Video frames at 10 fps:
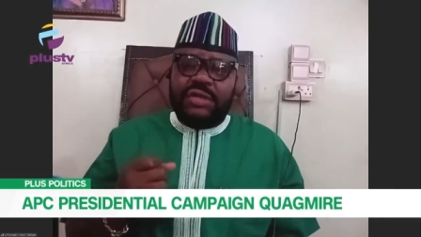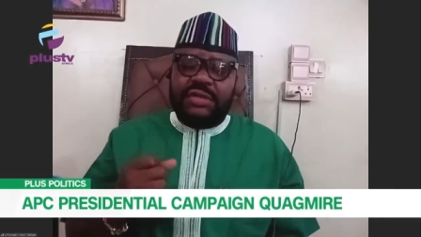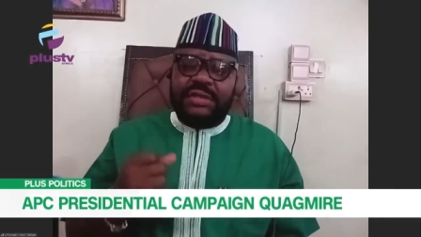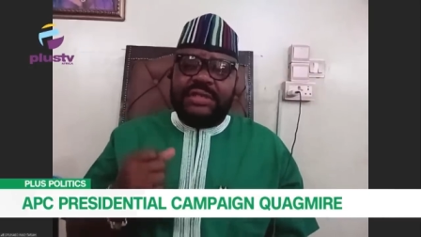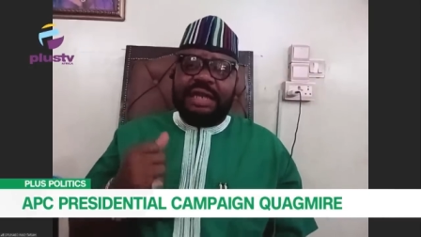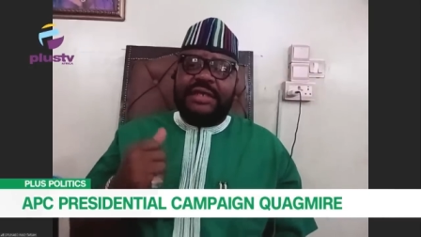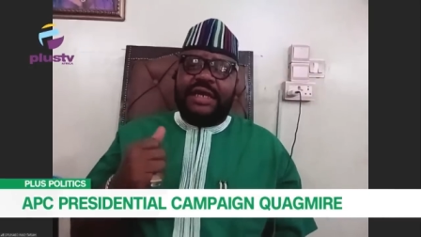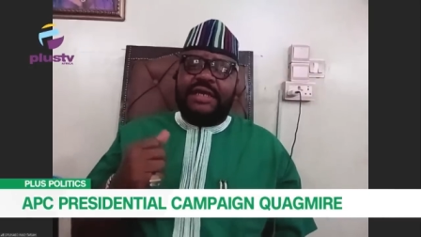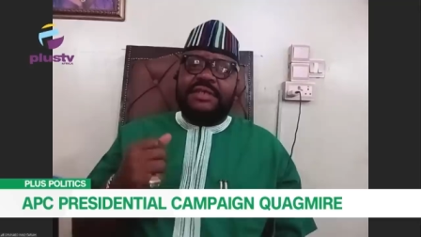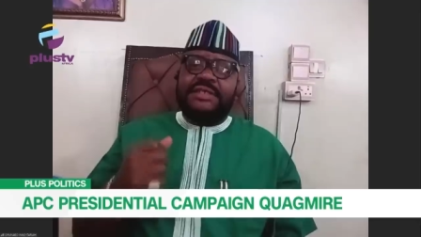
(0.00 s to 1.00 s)
lot of that.
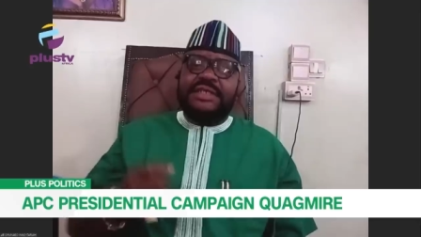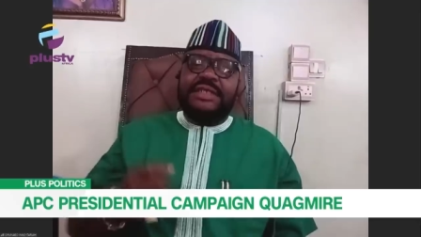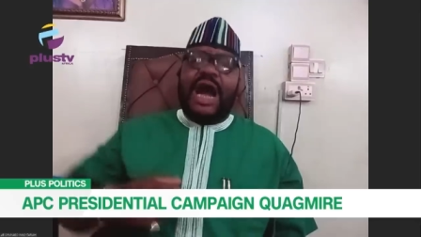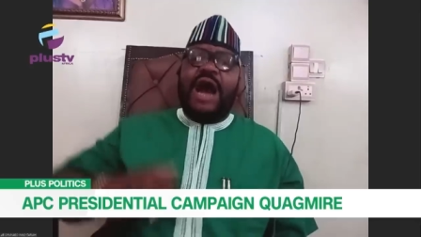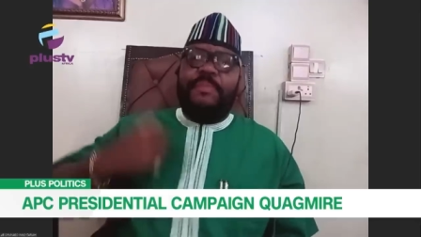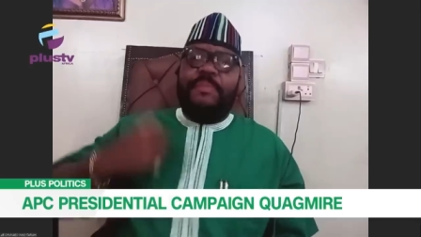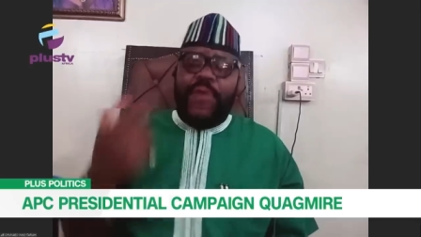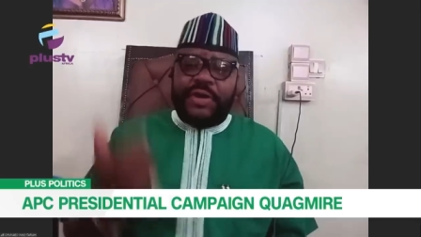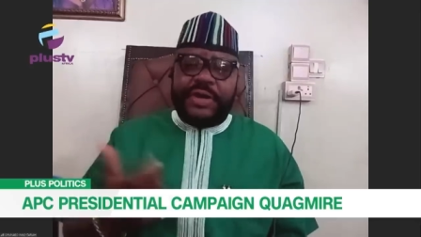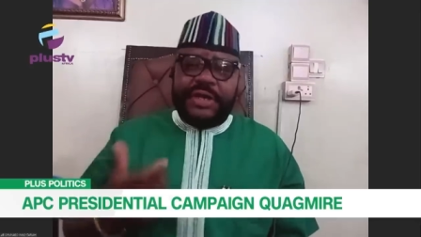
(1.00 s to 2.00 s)
There was this
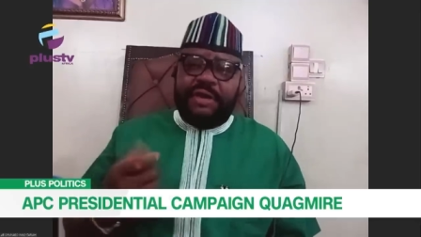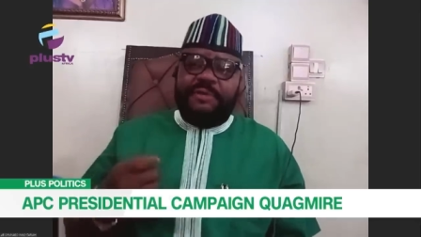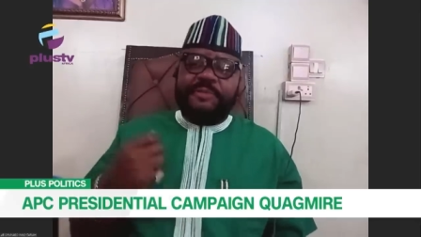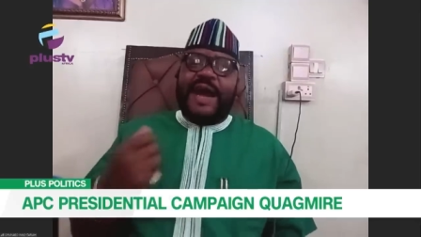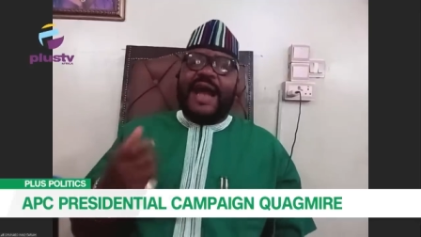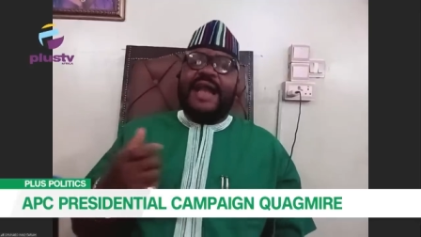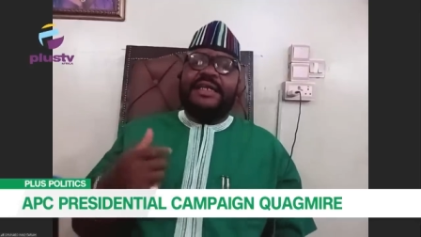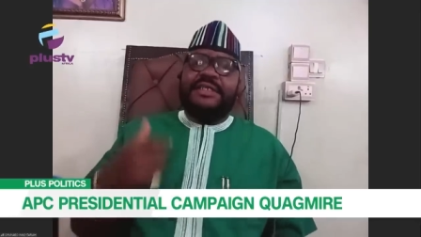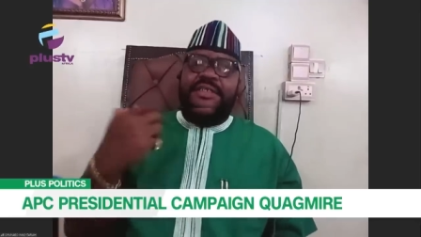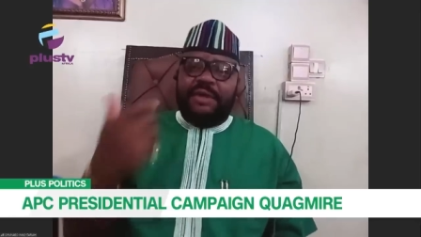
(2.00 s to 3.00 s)
outpouring of
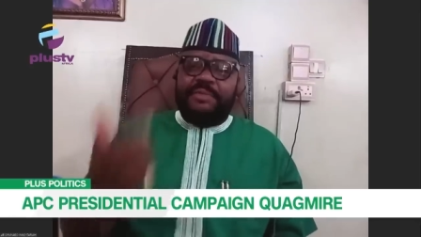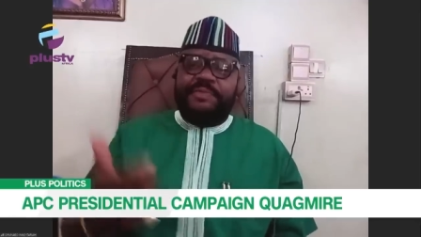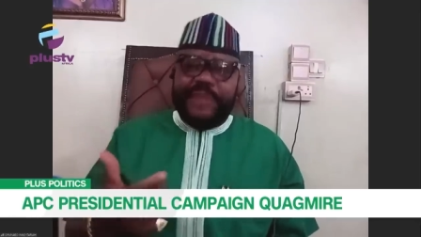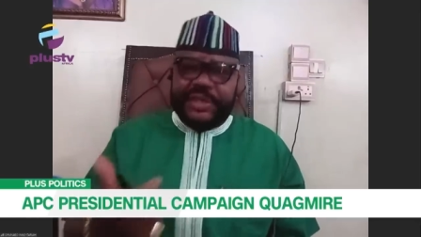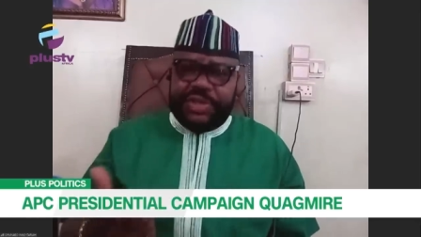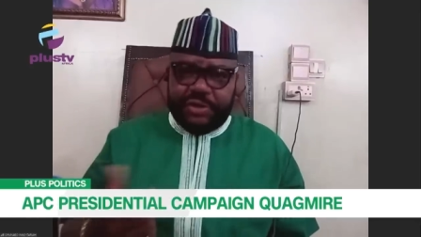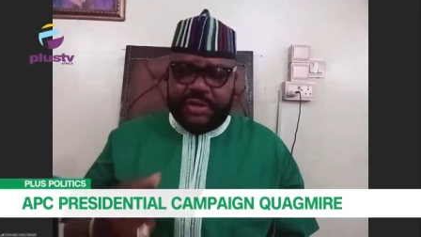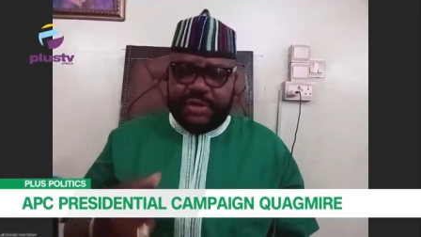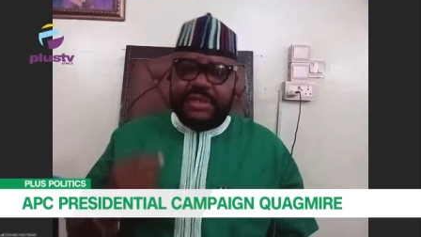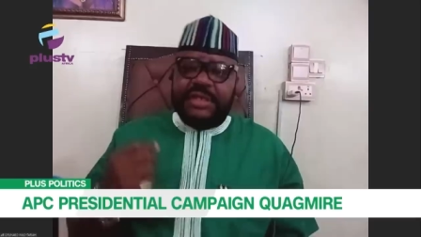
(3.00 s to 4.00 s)
vials of
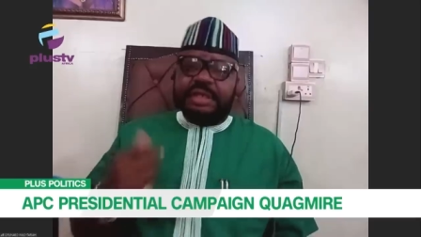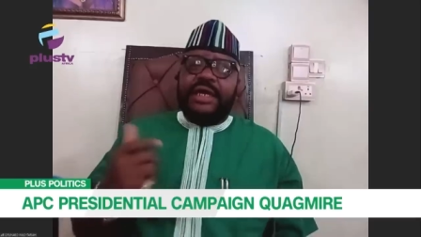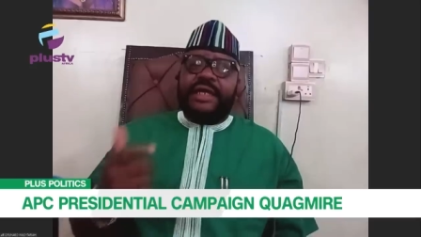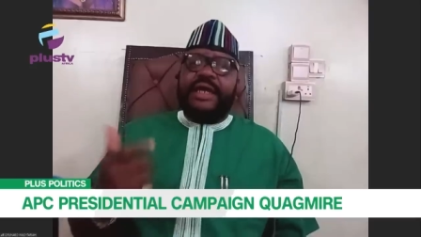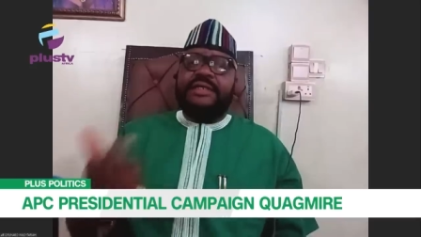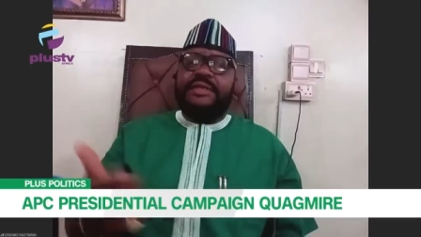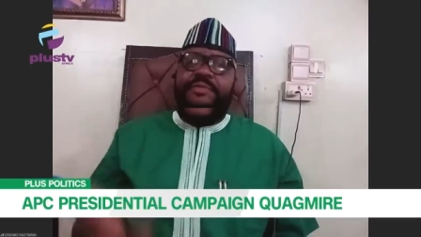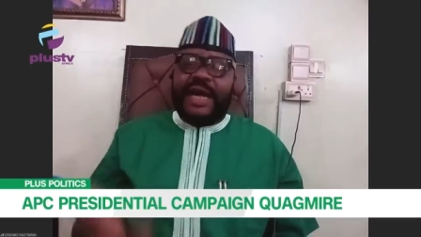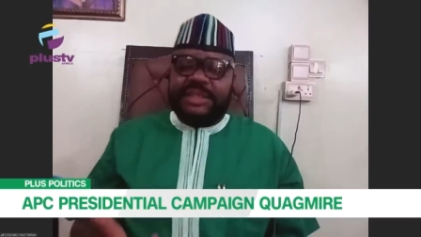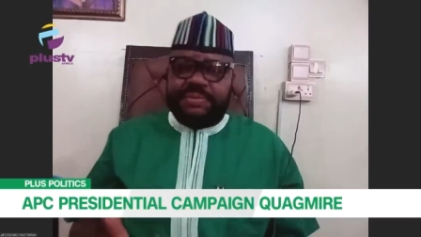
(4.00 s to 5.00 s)
vitriol against the
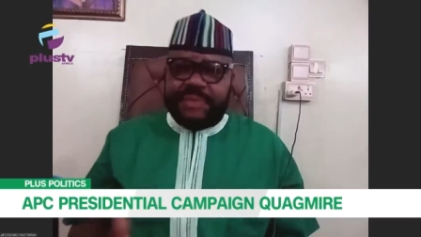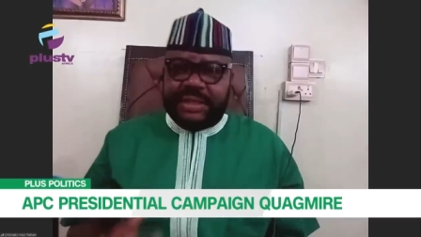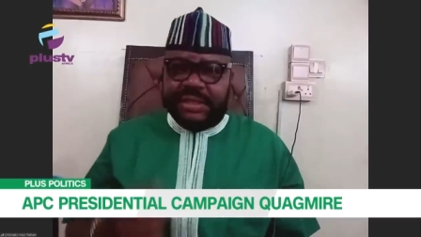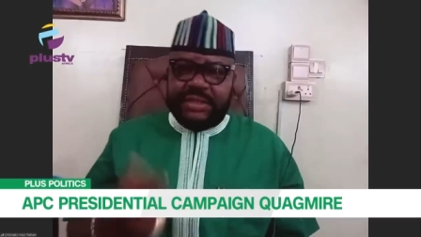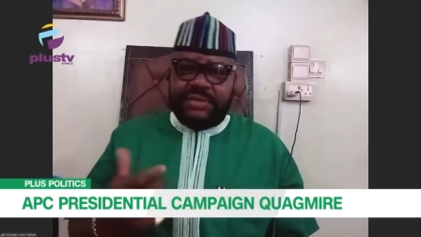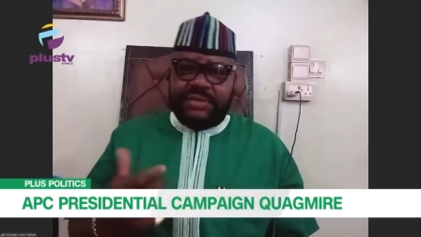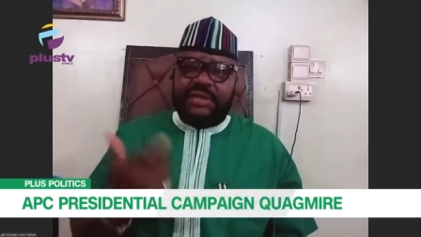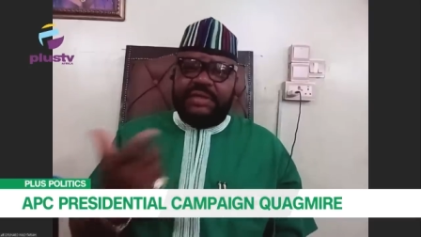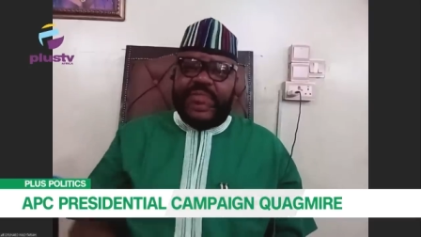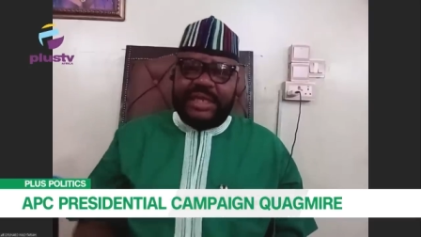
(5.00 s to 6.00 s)
vice president
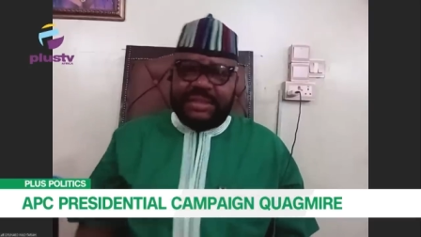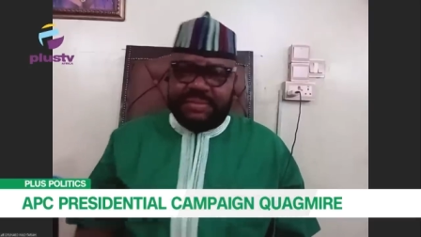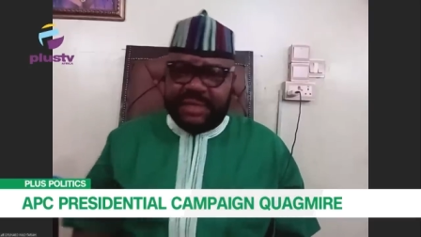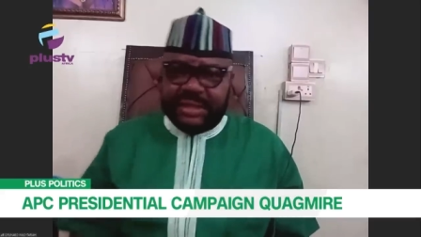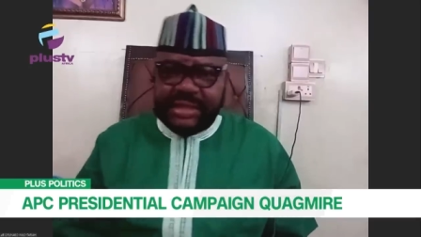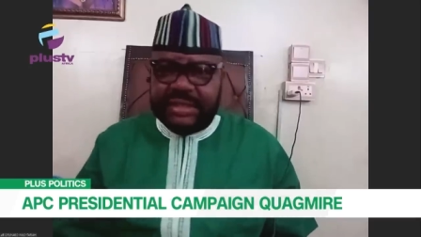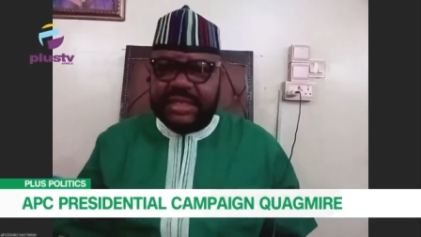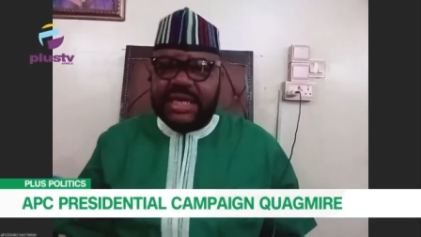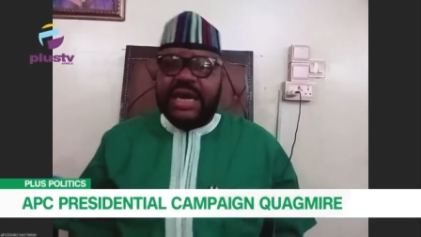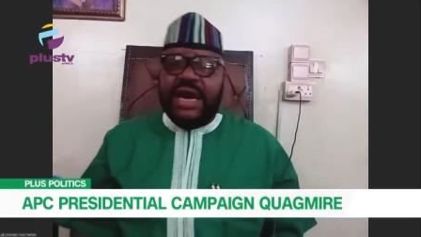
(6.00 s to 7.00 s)
or the vice president
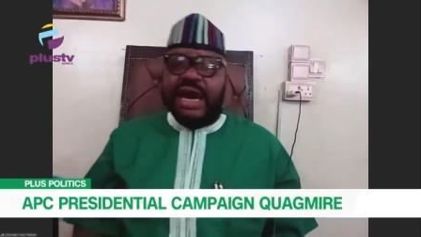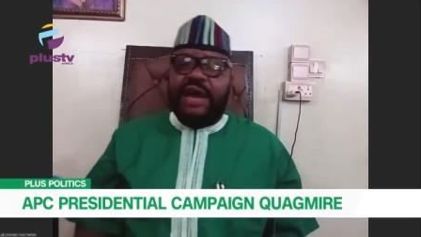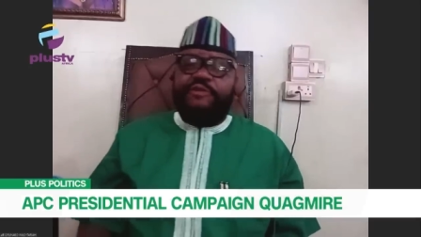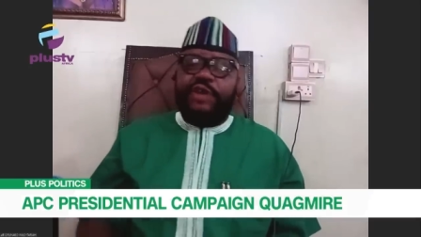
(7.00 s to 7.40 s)
uh,